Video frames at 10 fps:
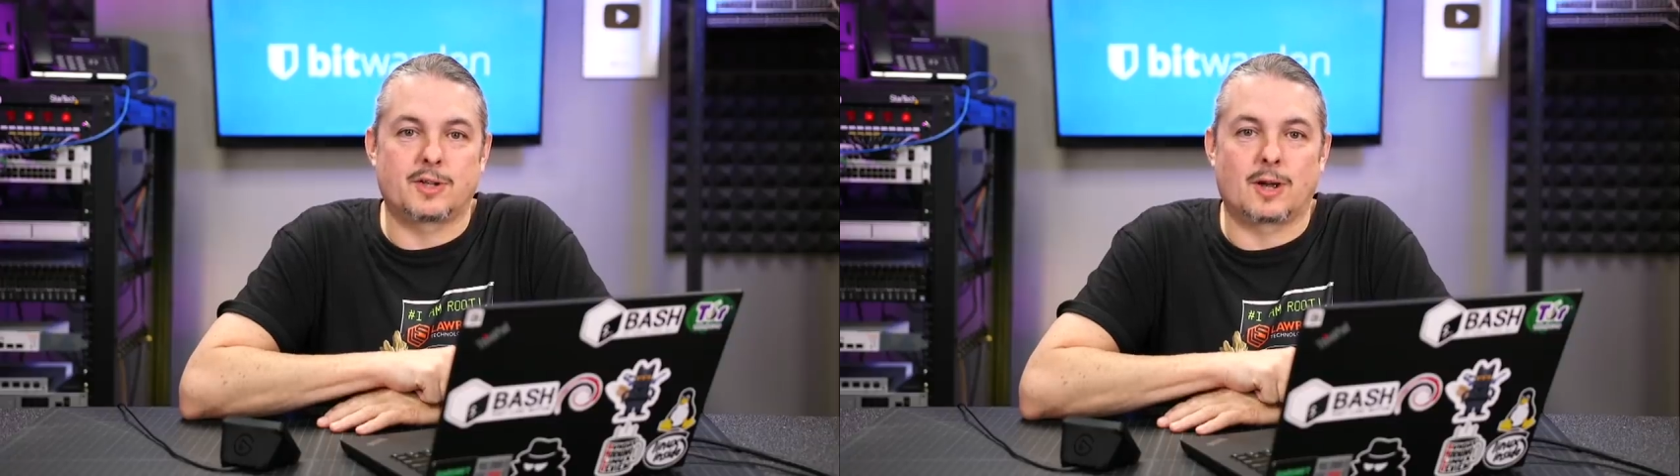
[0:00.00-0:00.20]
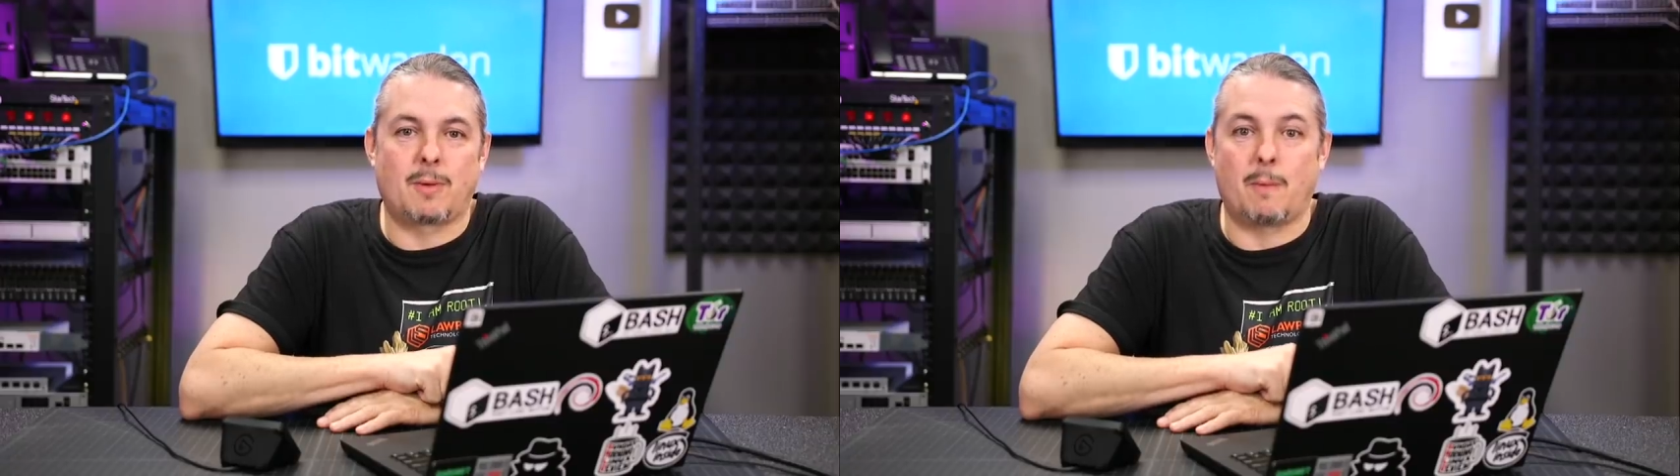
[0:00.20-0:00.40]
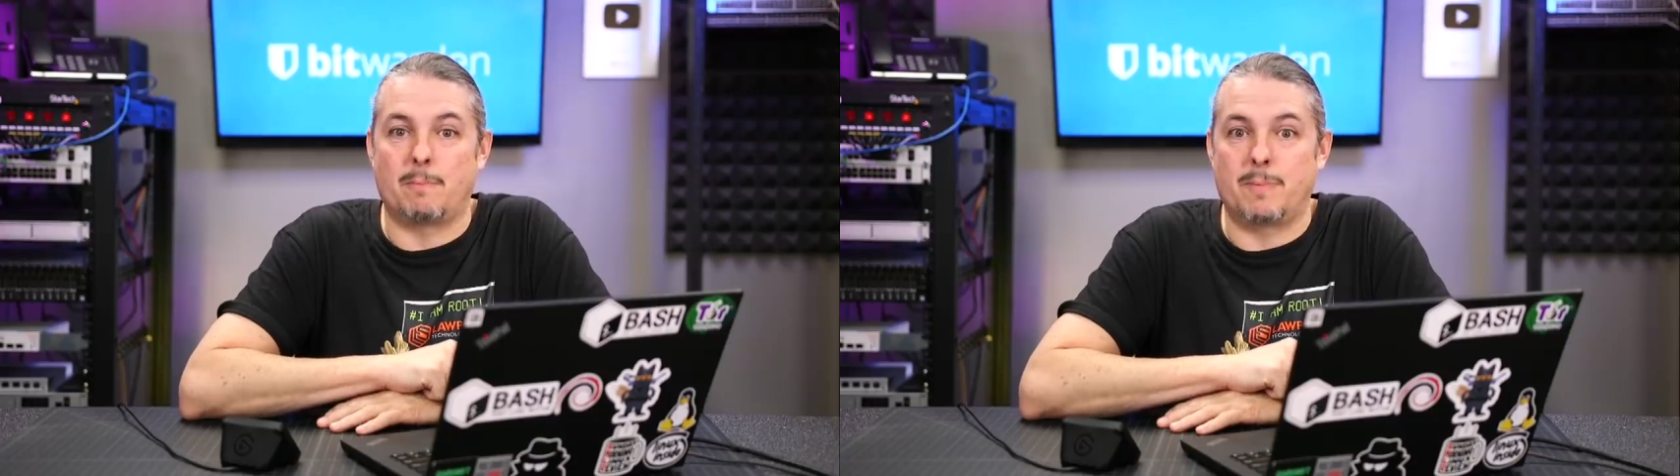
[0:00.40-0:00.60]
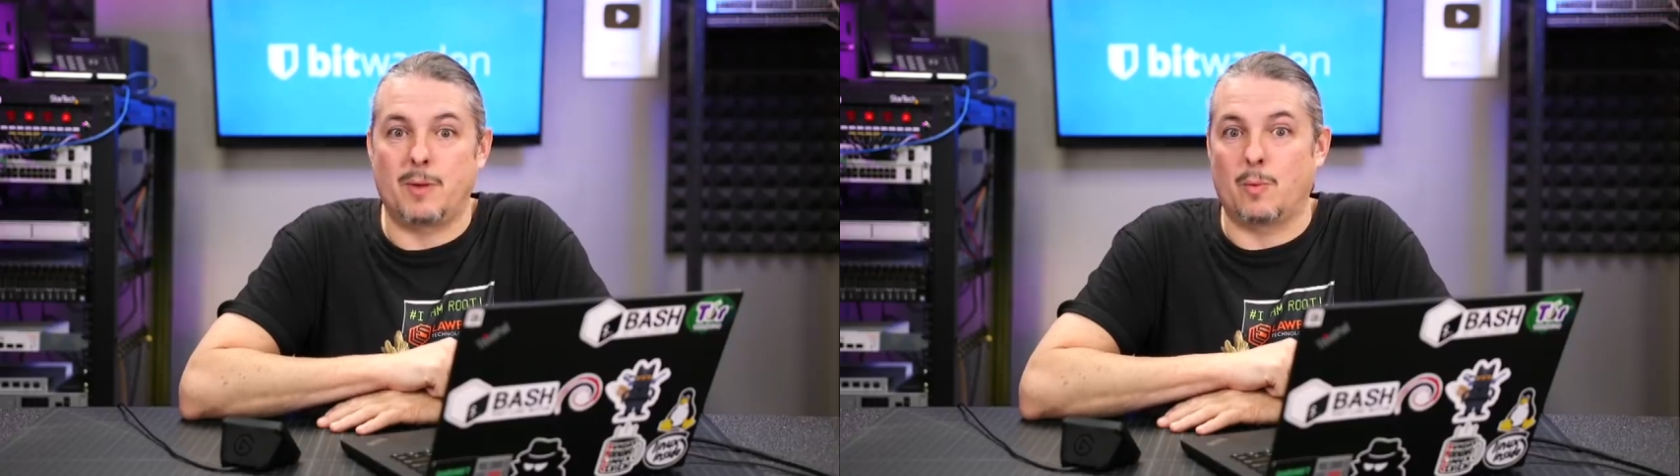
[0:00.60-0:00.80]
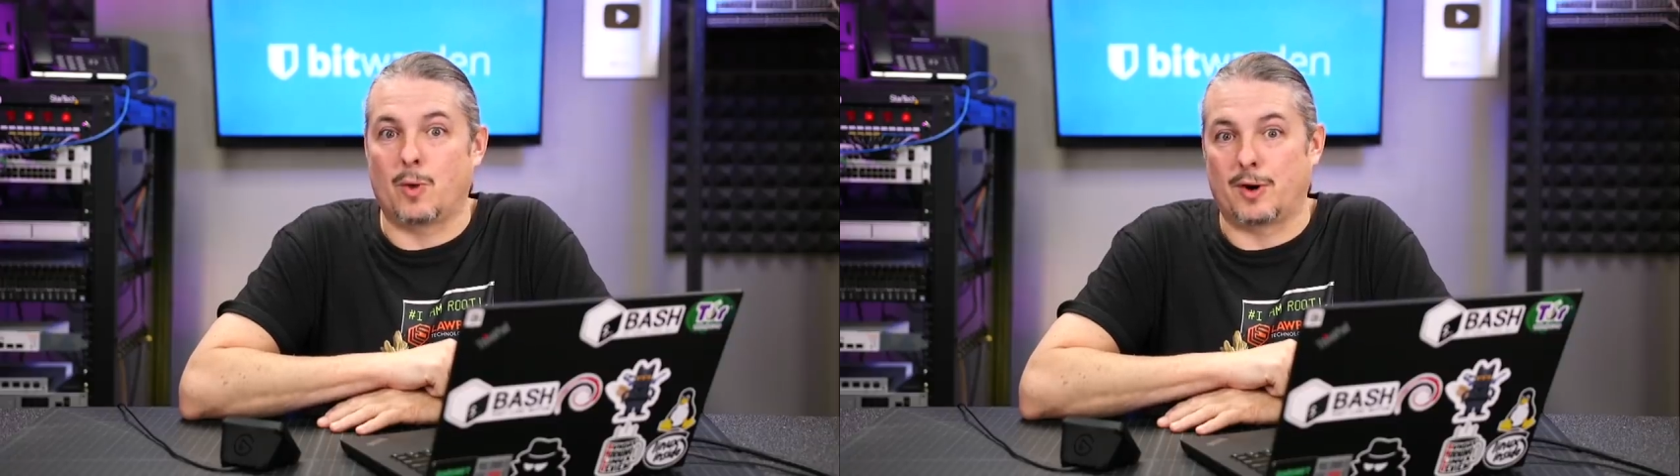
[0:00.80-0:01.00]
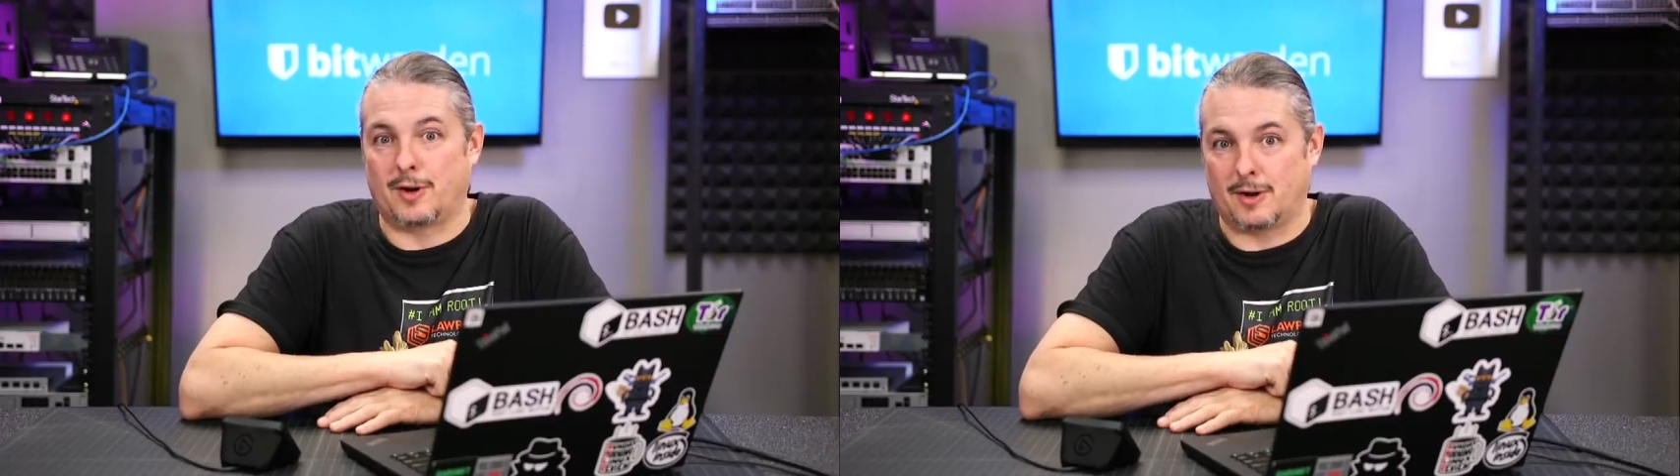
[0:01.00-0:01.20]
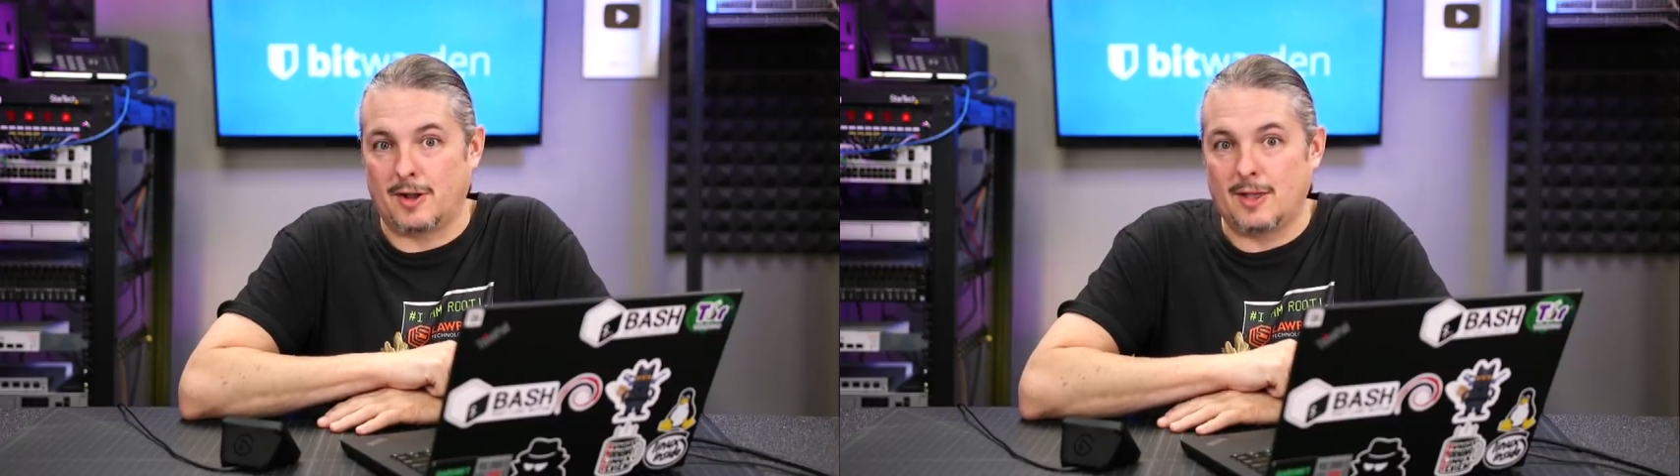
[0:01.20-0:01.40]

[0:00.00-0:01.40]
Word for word: to talk about Bitwarden,